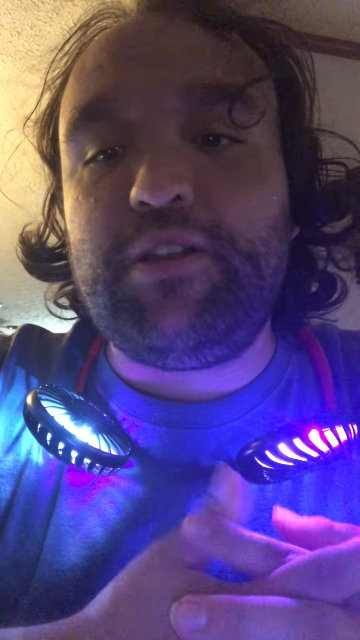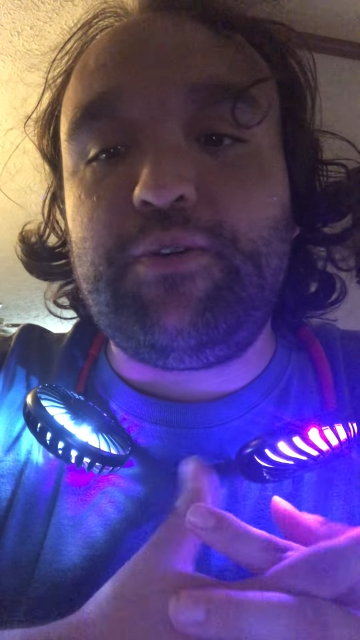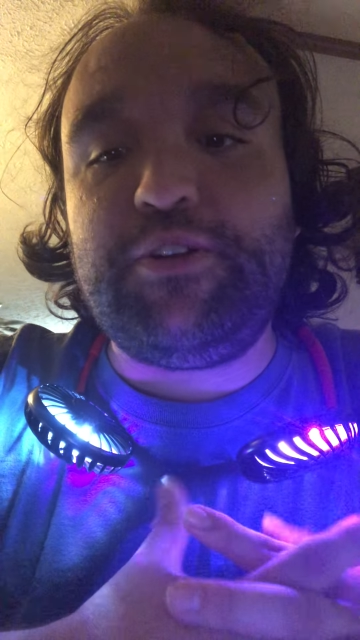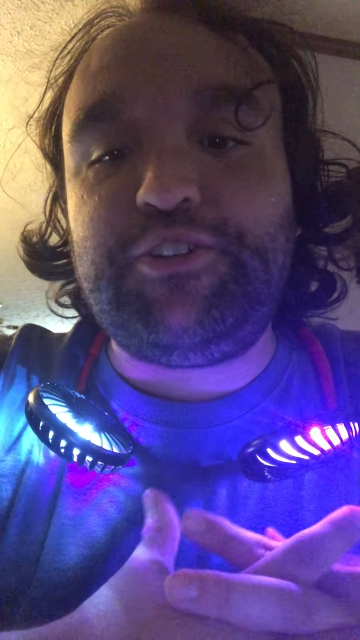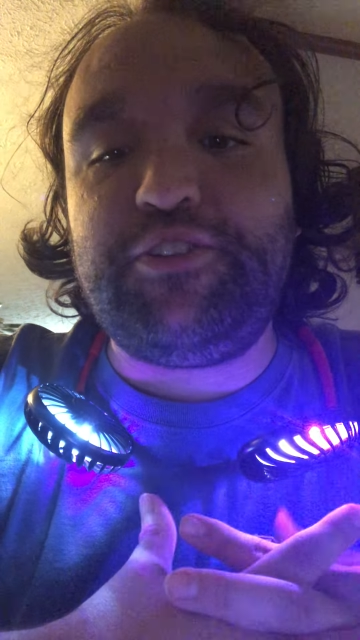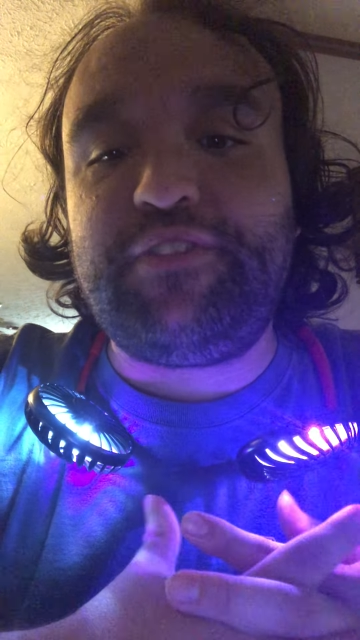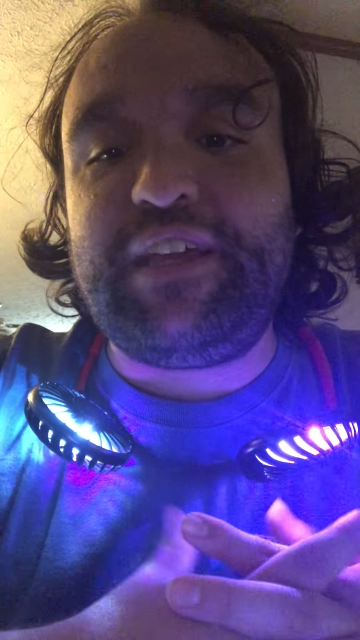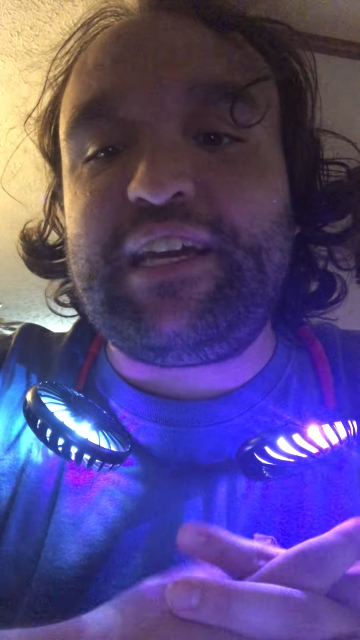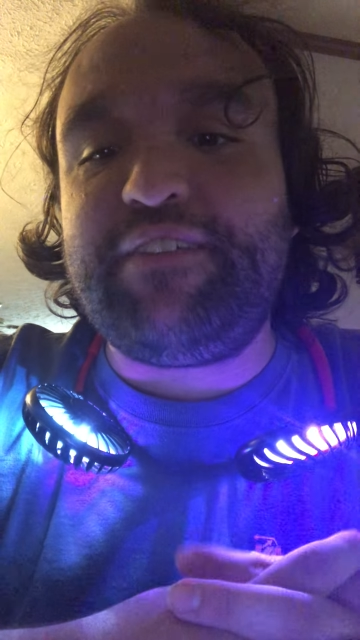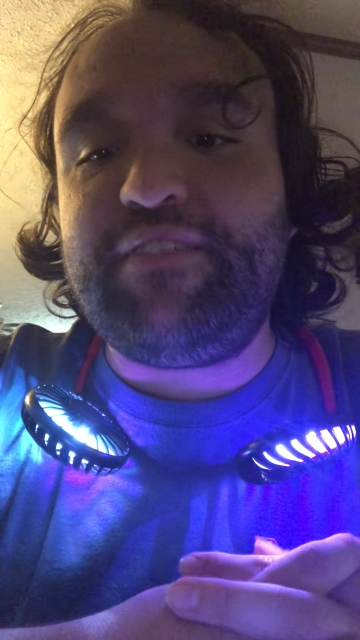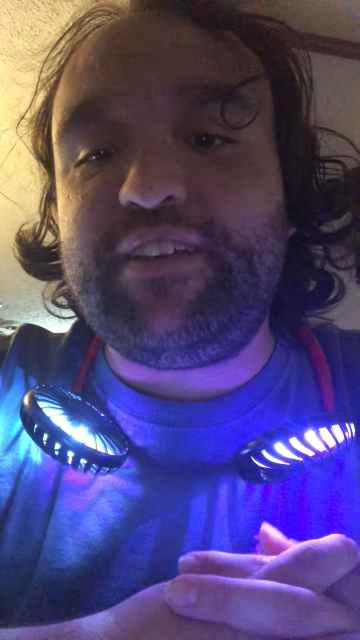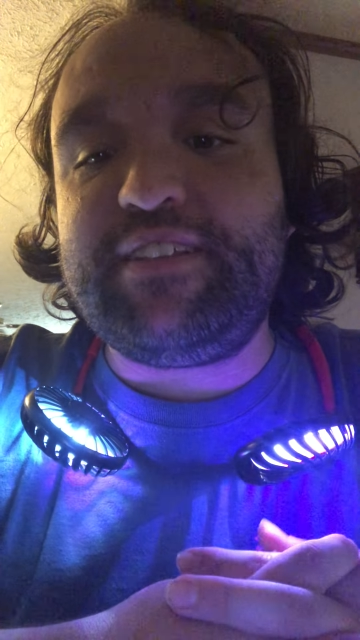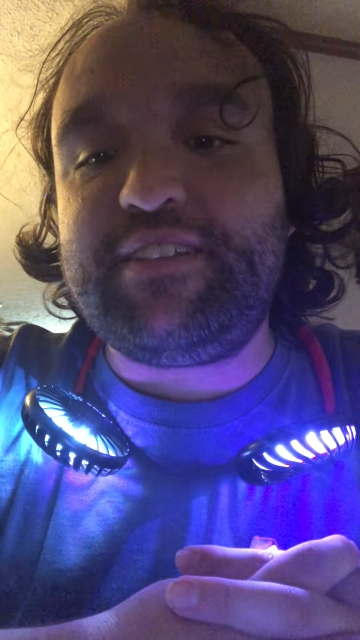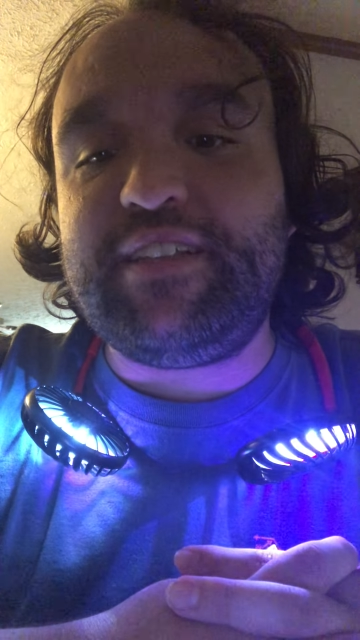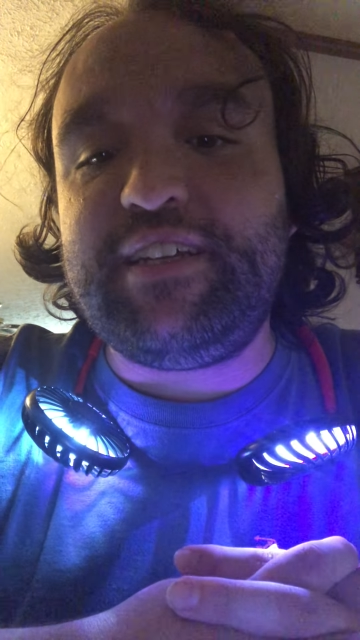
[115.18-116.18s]
below what you think of
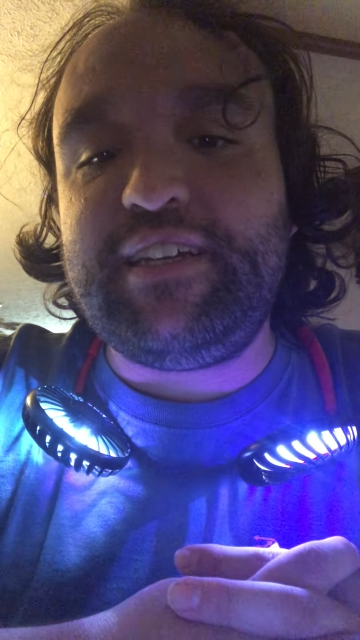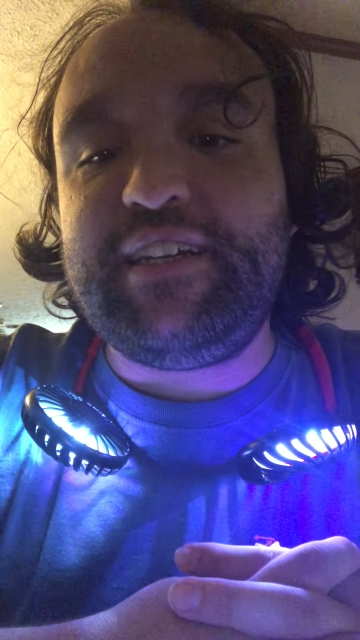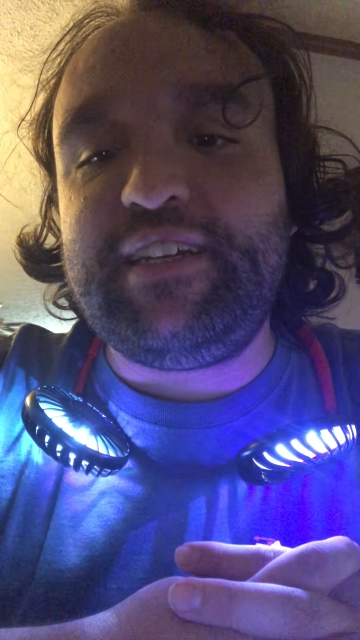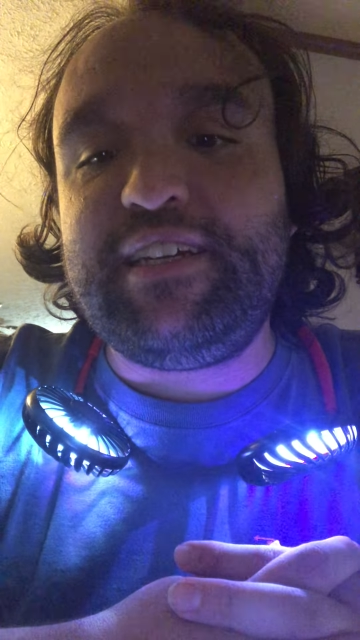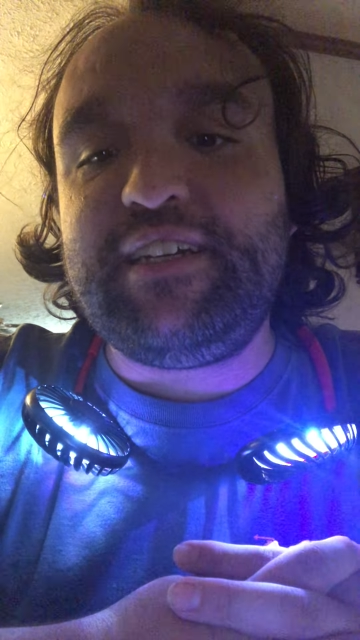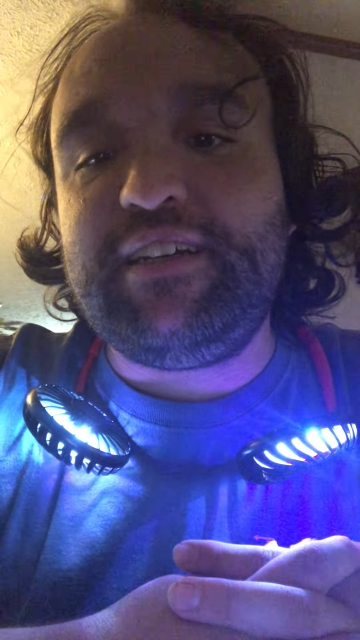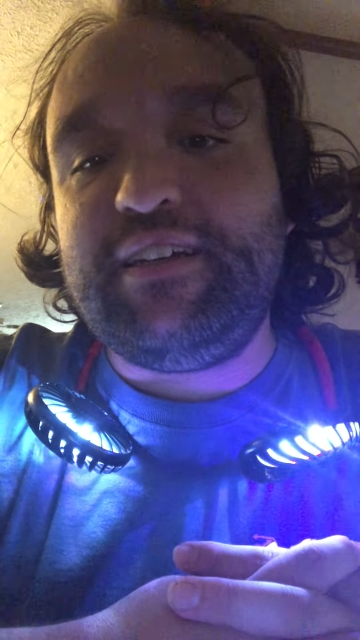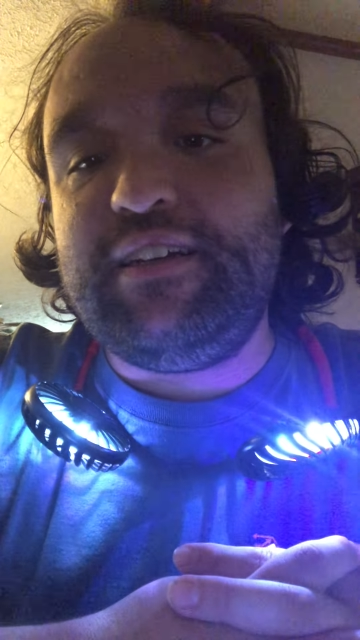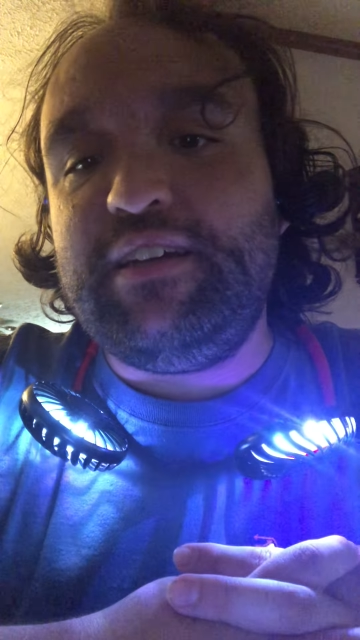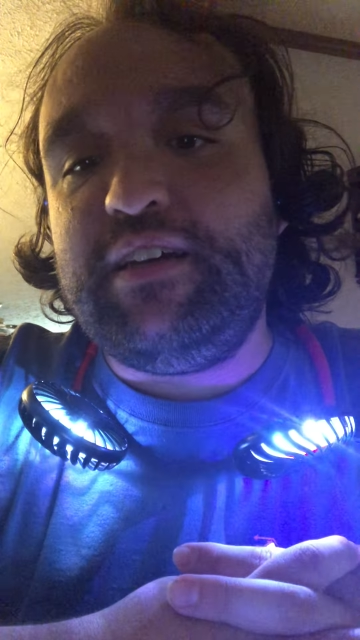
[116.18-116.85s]
this thing.